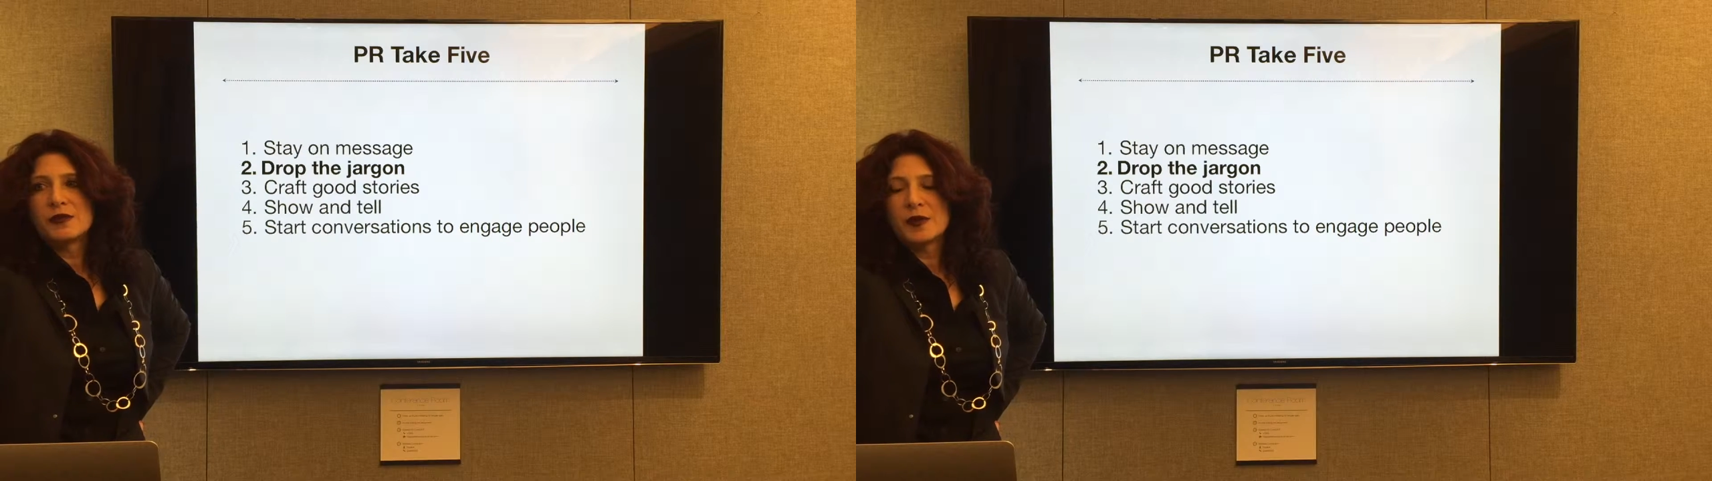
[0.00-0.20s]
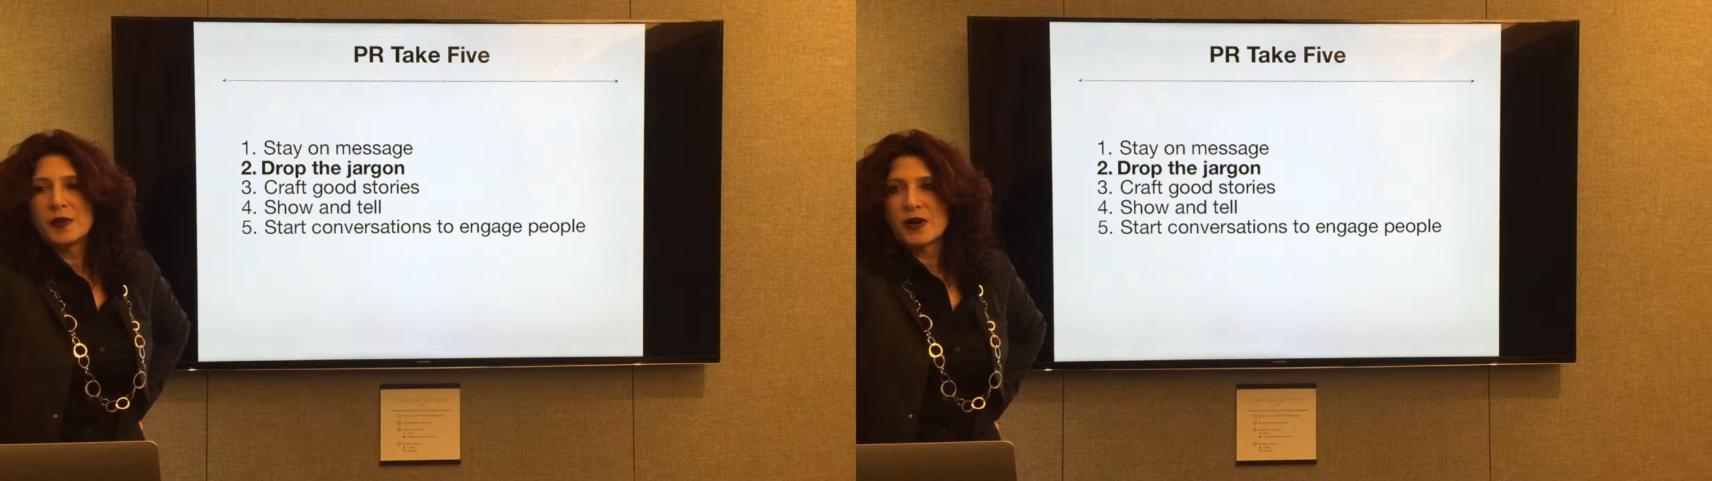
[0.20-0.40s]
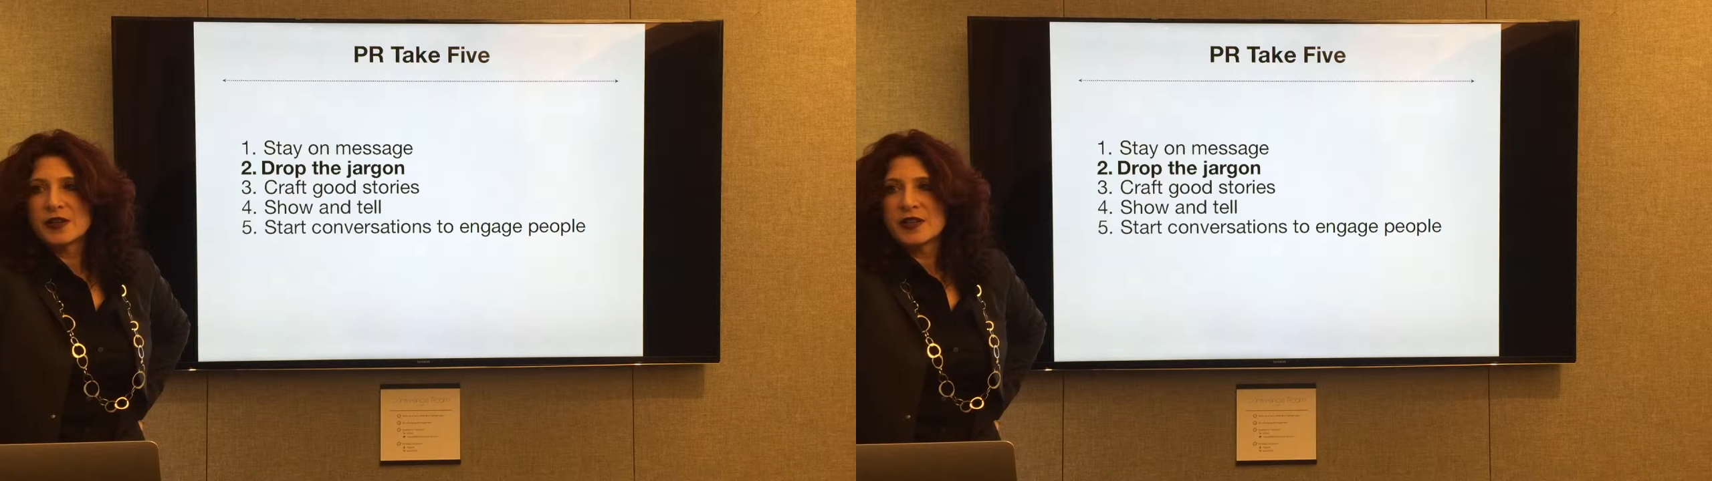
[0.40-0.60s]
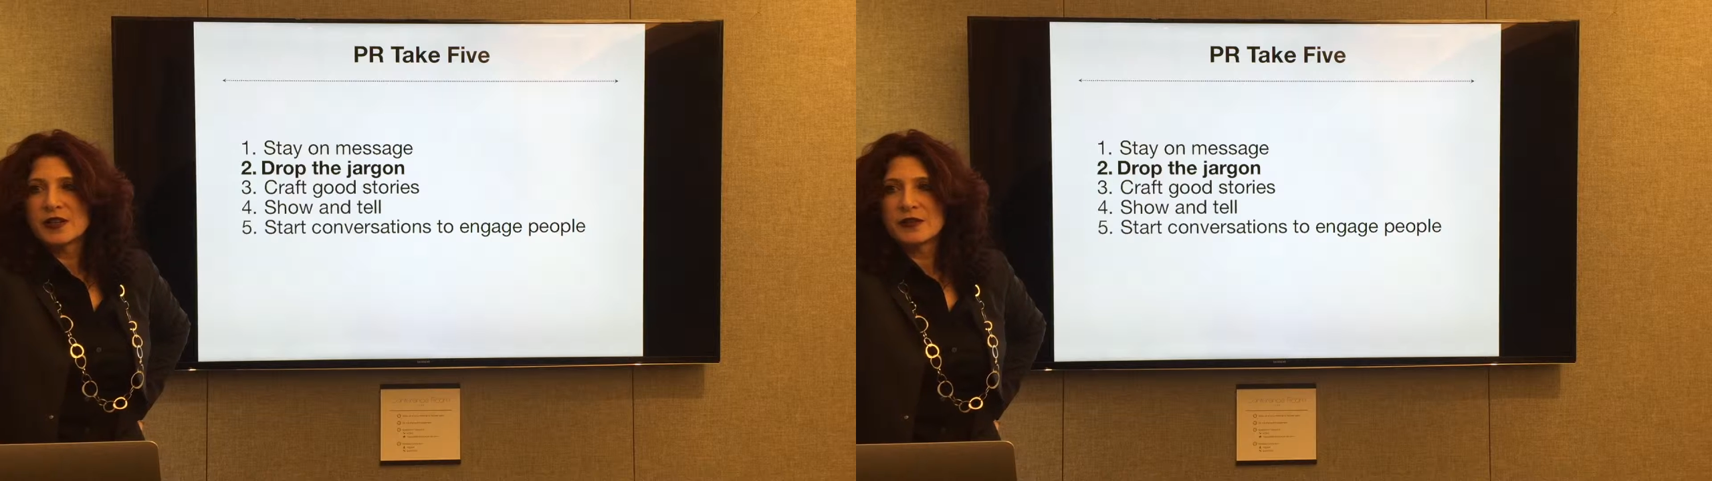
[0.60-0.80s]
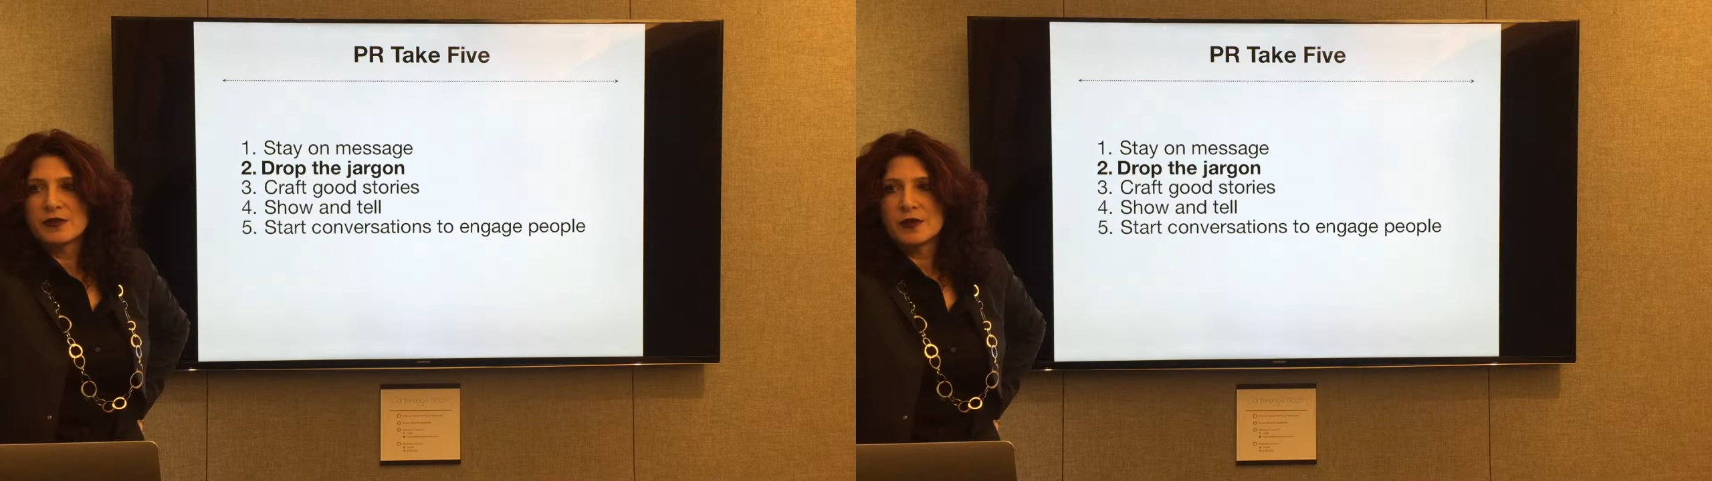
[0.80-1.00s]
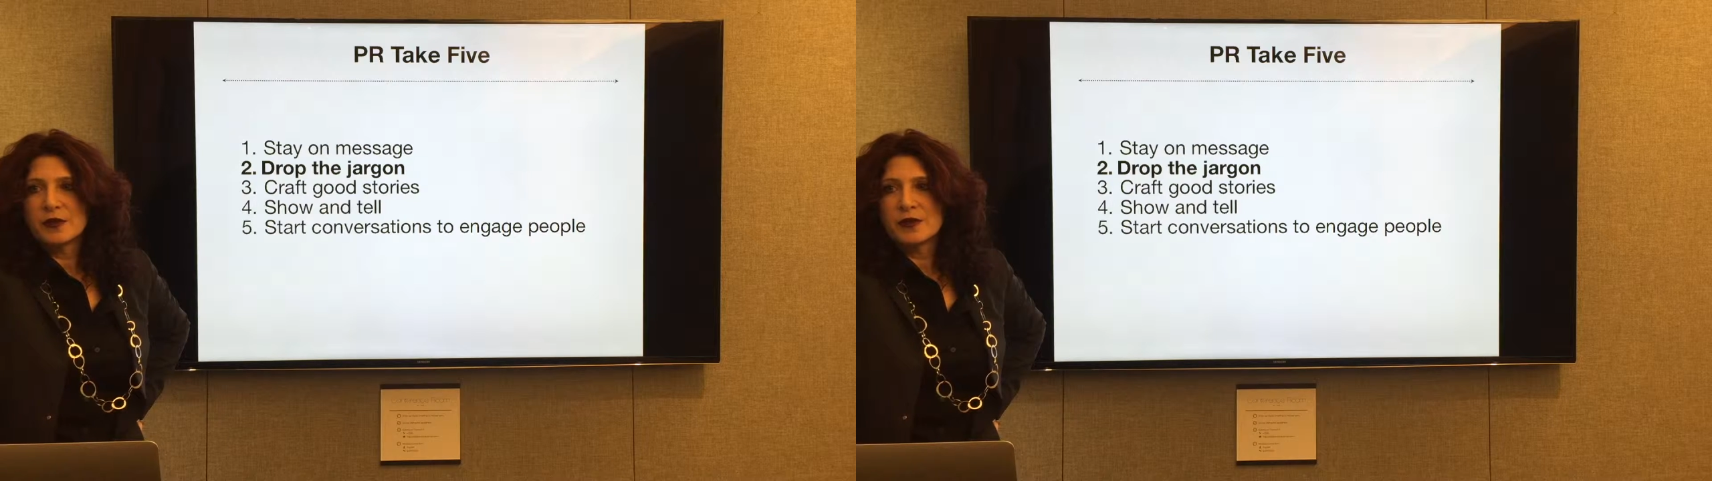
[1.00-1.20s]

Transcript: from architecture firms,